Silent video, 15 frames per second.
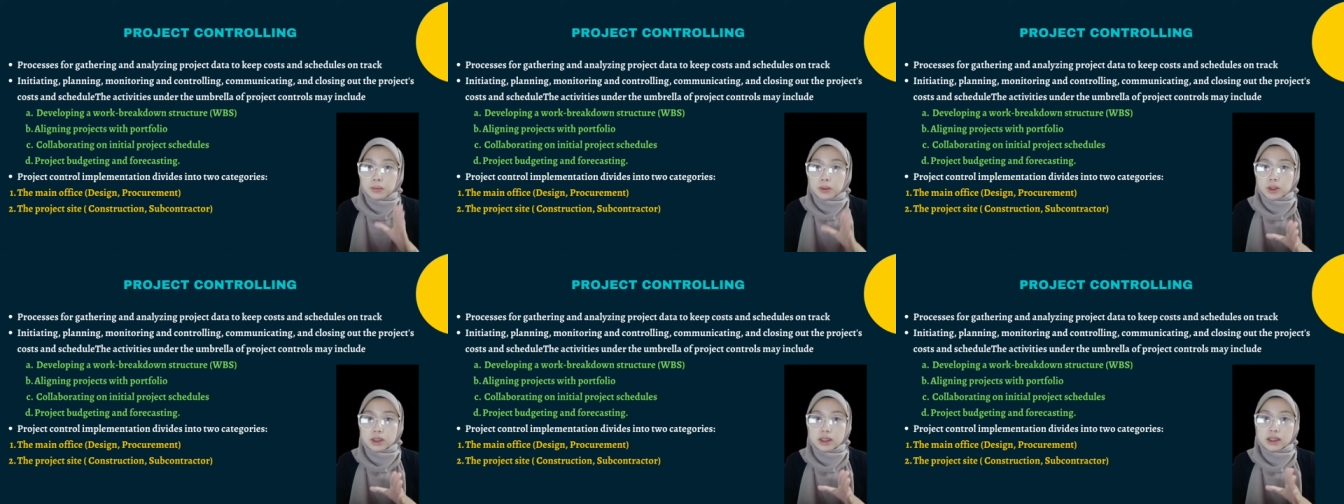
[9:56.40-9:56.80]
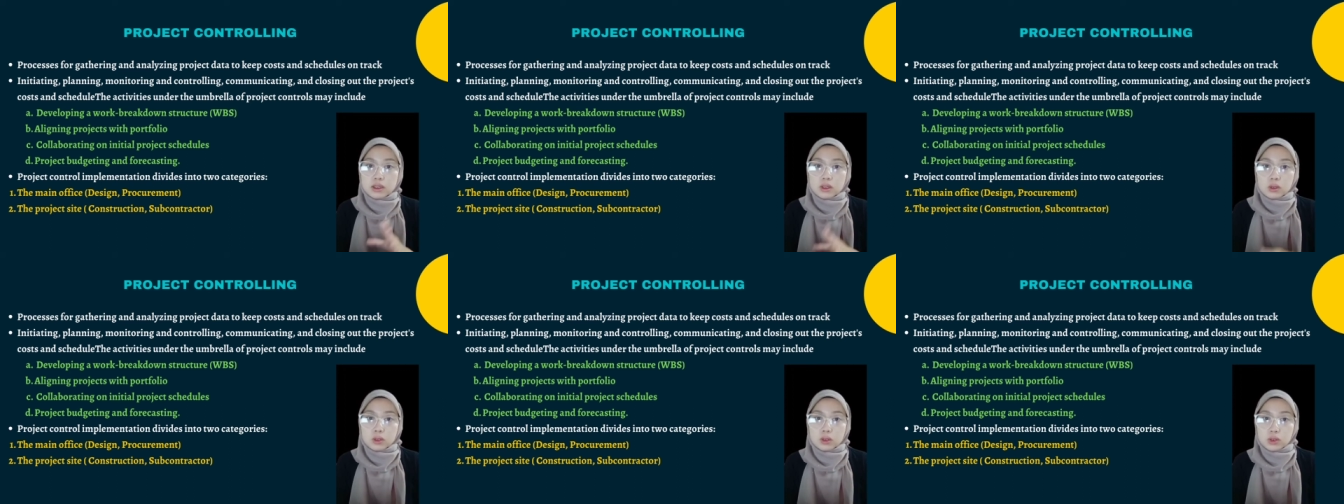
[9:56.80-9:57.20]

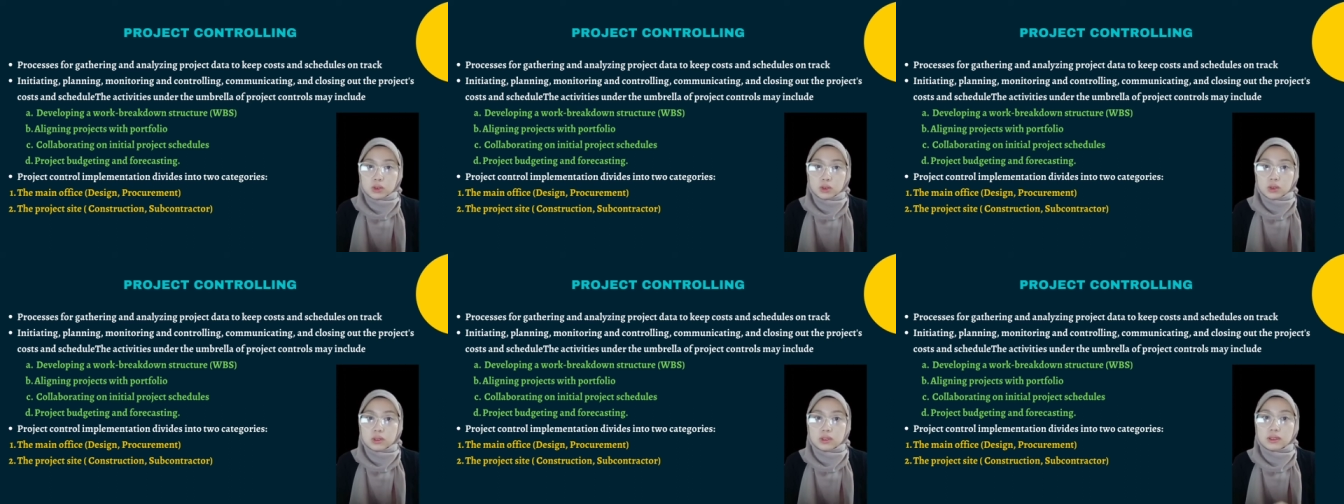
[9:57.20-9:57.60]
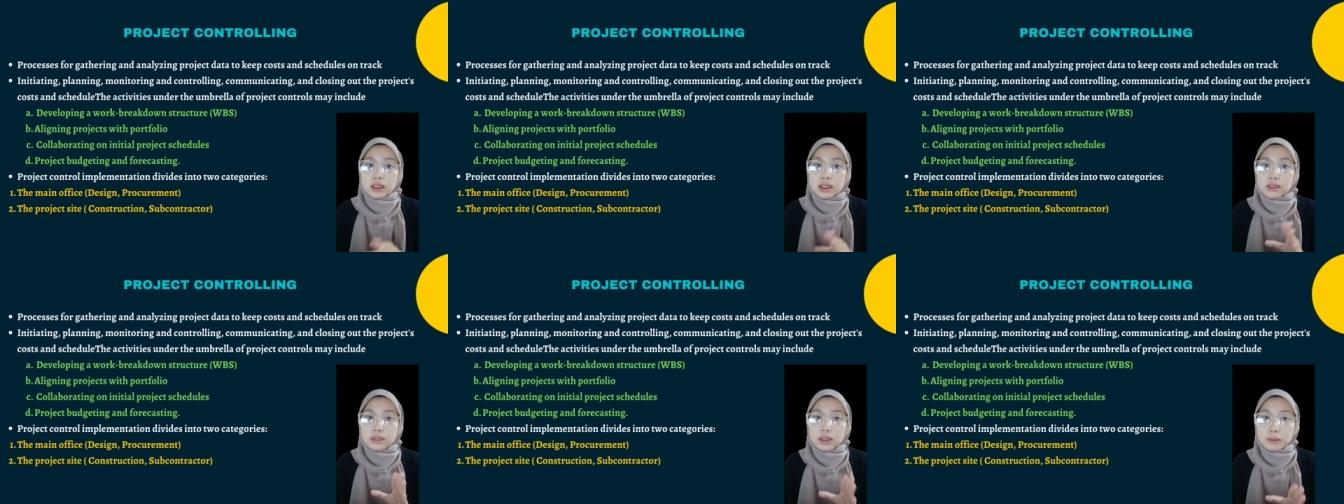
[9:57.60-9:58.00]
Project controls
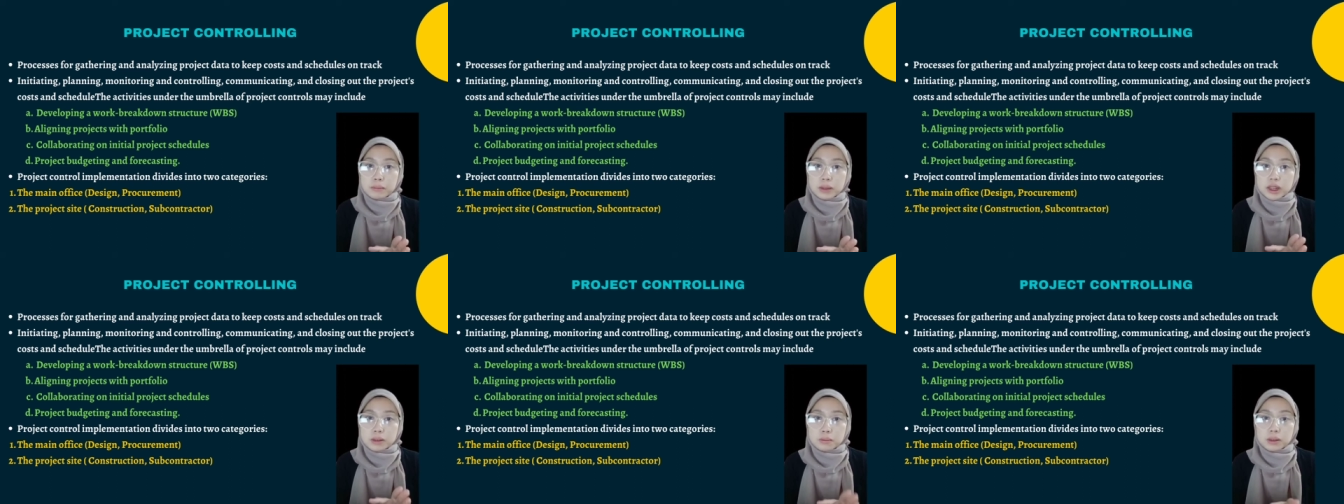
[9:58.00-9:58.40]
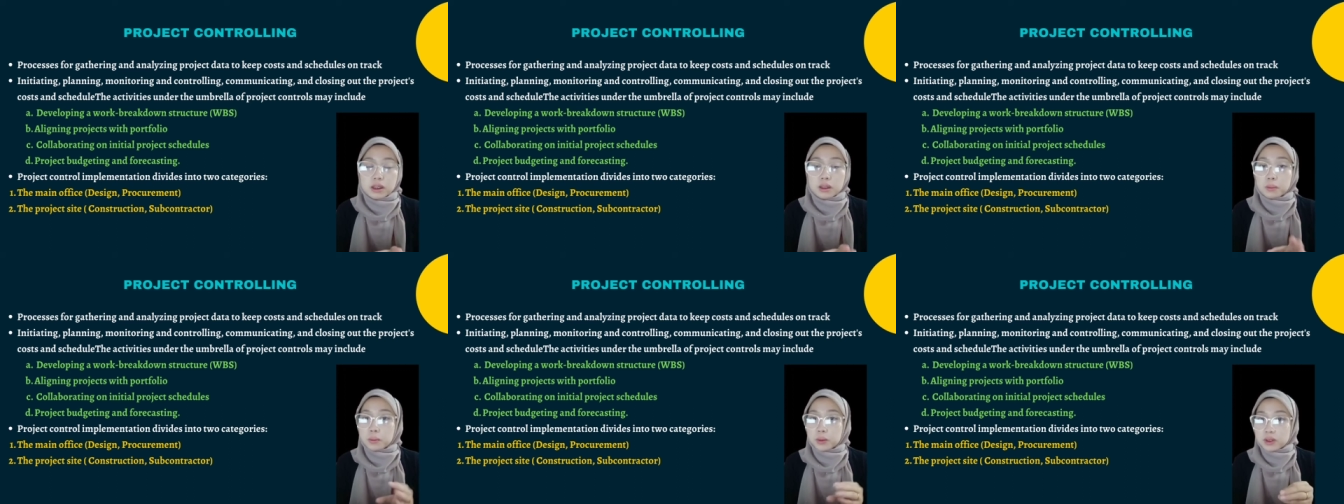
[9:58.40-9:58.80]
are
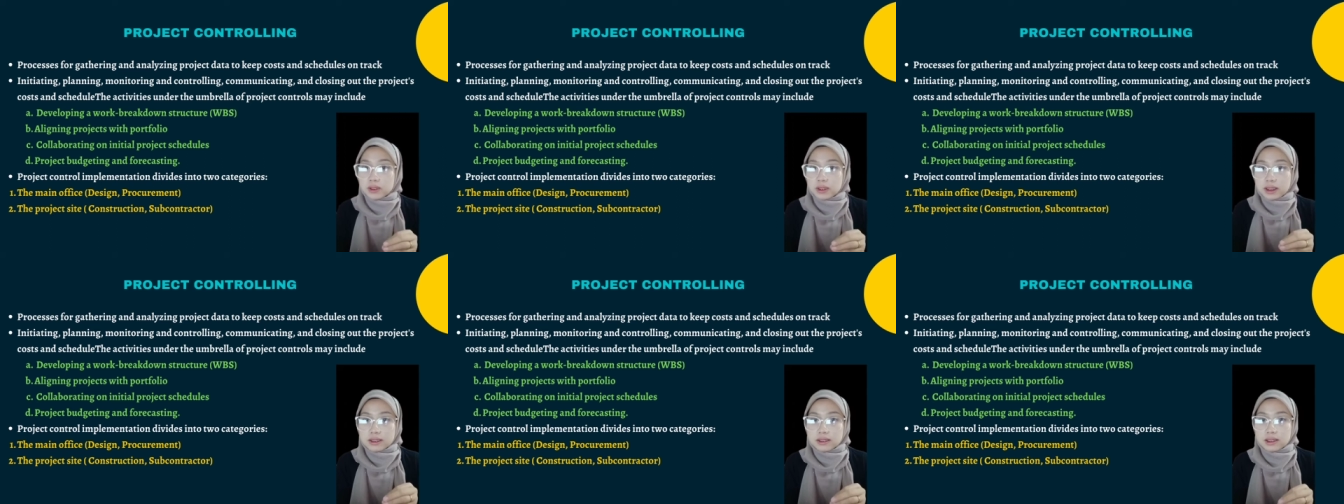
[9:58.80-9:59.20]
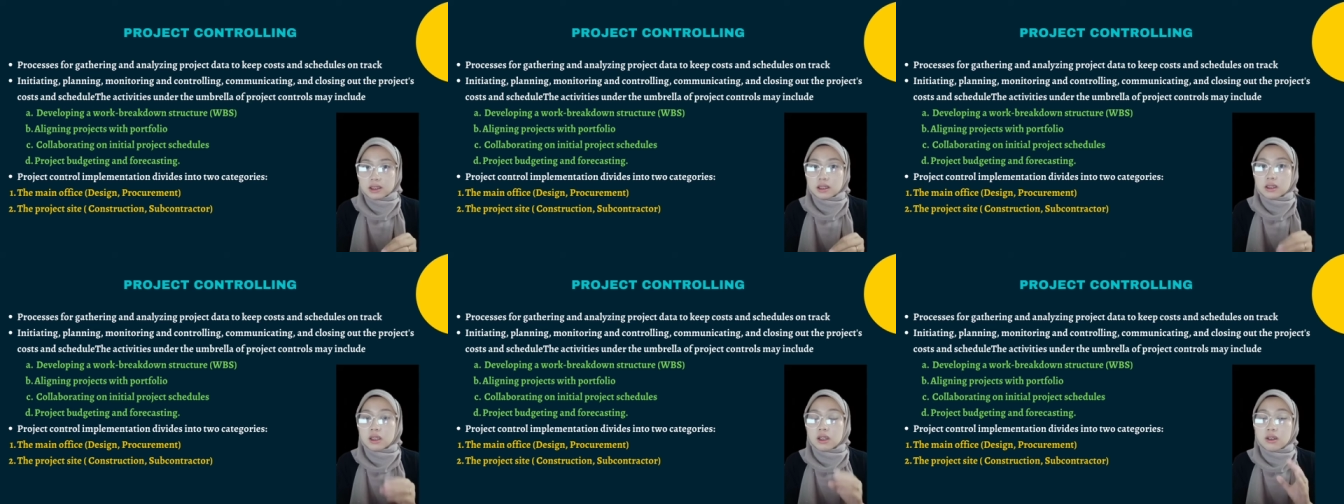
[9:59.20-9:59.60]
repeatable
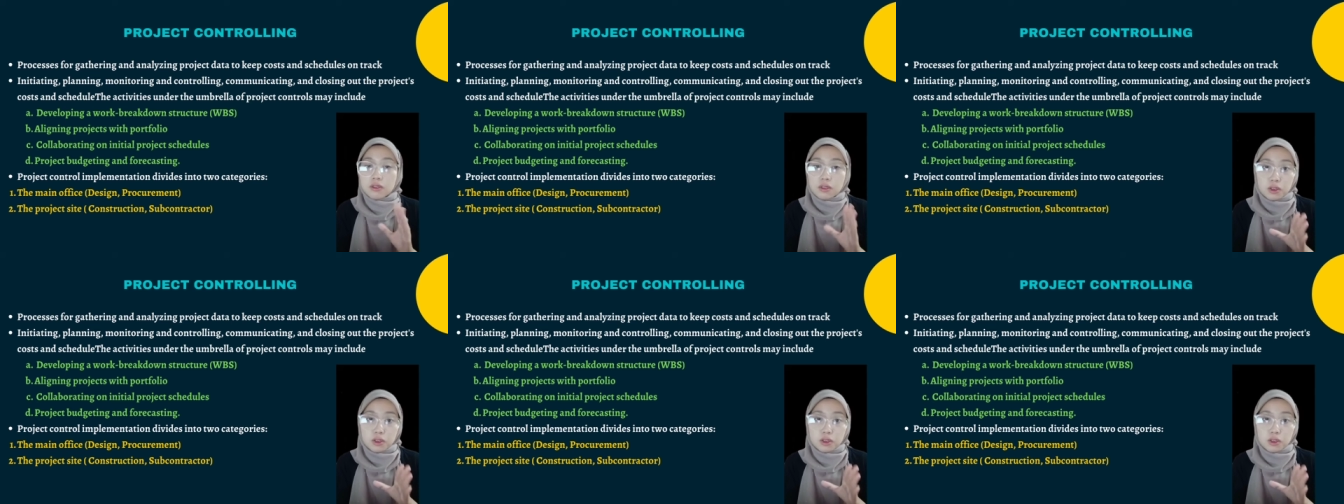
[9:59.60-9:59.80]
processes